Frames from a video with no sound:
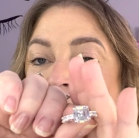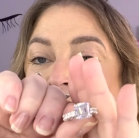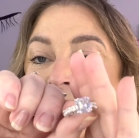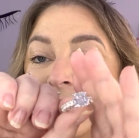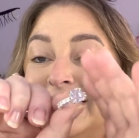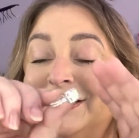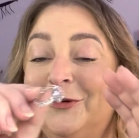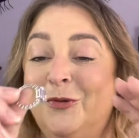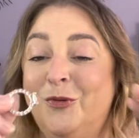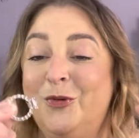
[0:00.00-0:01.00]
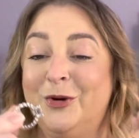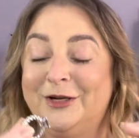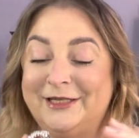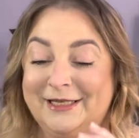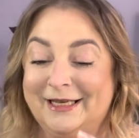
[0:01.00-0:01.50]
That is
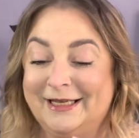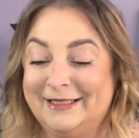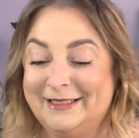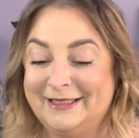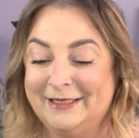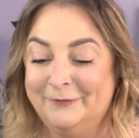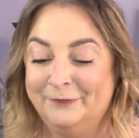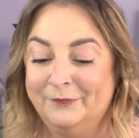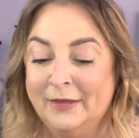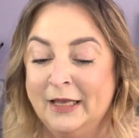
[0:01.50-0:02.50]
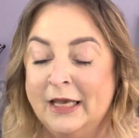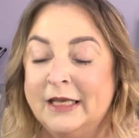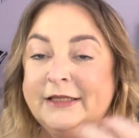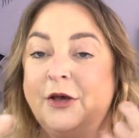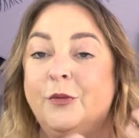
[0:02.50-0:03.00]
gorgeous.
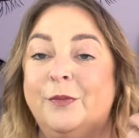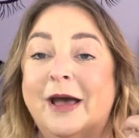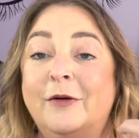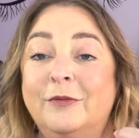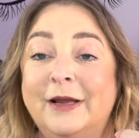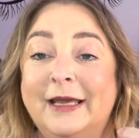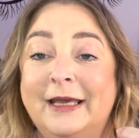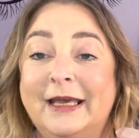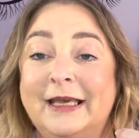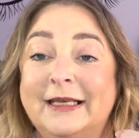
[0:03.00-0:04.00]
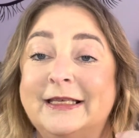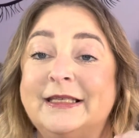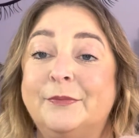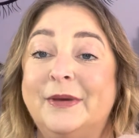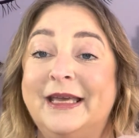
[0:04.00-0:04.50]
So my ring
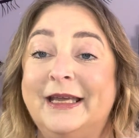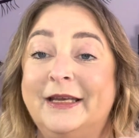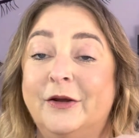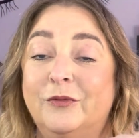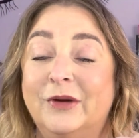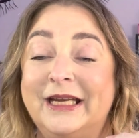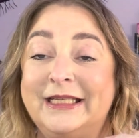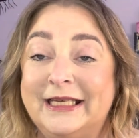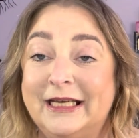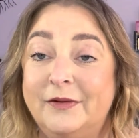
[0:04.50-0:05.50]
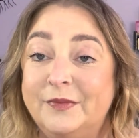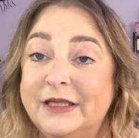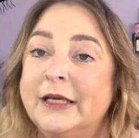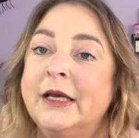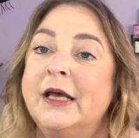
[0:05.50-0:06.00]
is being
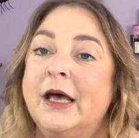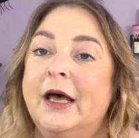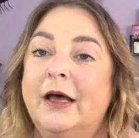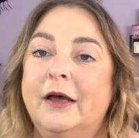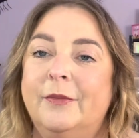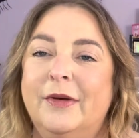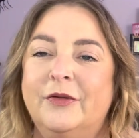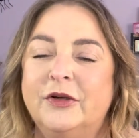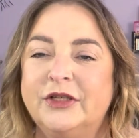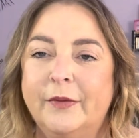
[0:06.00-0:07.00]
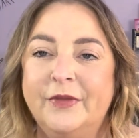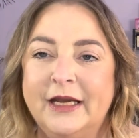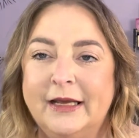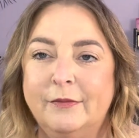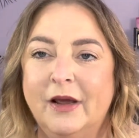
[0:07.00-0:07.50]
re-dipped. There's
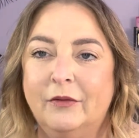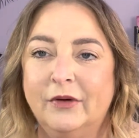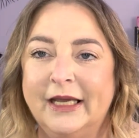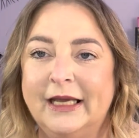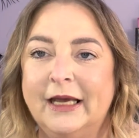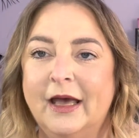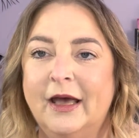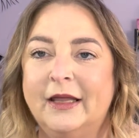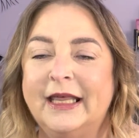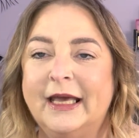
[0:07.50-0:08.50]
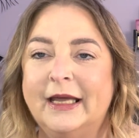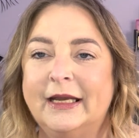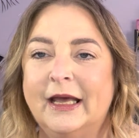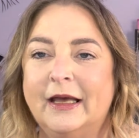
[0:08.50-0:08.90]
something in my ring that